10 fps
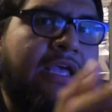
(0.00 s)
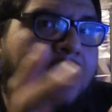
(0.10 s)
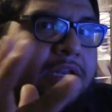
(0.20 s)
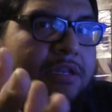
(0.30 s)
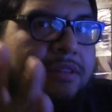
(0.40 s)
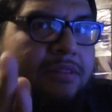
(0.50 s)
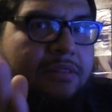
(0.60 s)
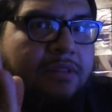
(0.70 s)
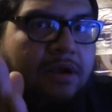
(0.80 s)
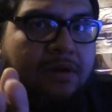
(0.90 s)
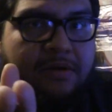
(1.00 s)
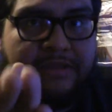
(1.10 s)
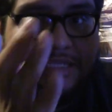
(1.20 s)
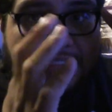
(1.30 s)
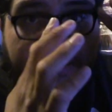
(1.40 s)
and there are
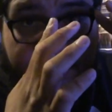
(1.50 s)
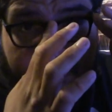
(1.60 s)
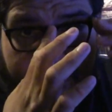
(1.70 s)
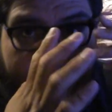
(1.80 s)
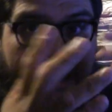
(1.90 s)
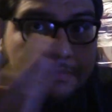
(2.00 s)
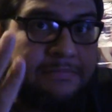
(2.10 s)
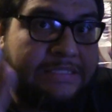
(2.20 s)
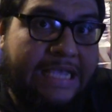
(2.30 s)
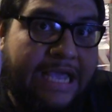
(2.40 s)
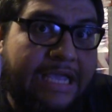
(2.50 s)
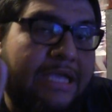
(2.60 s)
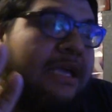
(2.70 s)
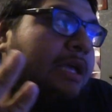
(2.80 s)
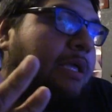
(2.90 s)
these symptoms that I'm
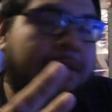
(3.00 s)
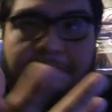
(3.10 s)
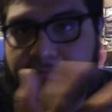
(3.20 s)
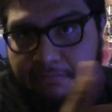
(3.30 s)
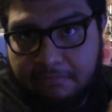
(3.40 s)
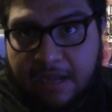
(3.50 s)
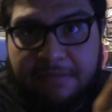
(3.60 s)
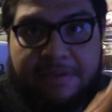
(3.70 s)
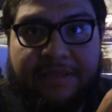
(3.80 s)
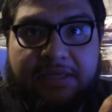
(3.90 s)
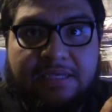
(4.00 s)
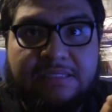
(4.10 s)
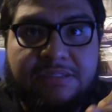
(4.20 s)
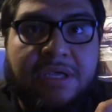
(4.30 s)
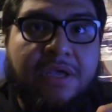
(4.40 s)
saying, might be
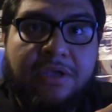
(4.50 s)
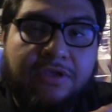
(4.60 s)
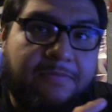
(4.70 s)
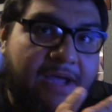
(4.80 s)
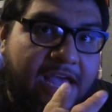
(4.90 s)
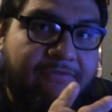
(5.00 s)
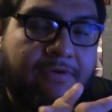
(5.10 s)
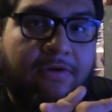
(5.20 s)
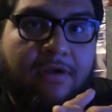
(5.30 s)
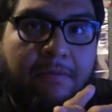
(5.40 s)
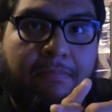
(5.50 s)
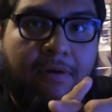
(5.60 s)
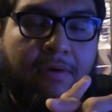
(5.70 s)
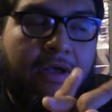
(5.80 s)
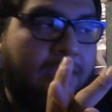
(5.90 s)
this. You might have
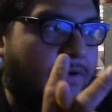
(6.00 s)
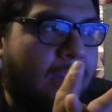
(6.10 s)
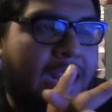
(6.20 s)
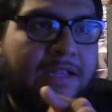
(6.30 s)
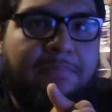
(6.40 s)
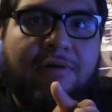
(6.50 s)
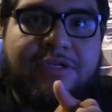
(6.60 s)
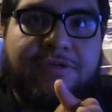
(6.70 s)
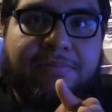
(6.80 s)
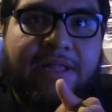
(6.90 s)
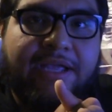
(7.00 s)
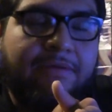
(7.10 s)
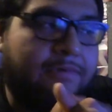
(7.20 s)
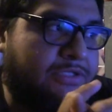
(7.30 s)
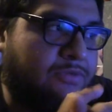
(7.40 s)
a cracked pressure plate,
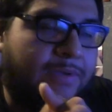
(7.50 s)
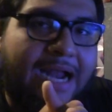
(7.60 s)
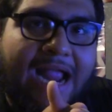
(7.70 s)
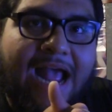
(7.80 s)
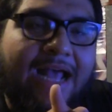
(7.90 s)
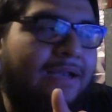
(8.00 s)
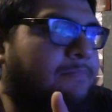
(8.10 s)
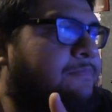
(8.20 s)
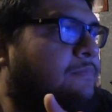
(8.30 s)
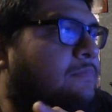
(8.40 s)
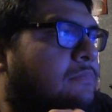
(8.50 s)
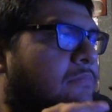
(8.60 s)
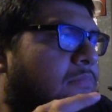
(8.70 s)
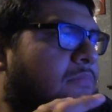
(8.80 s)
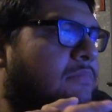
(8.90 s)
which is what I had.
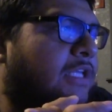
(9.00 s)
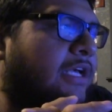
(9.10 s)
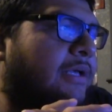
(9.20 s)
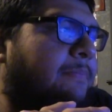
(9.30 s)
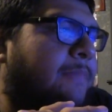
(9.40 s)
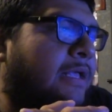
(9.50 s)
I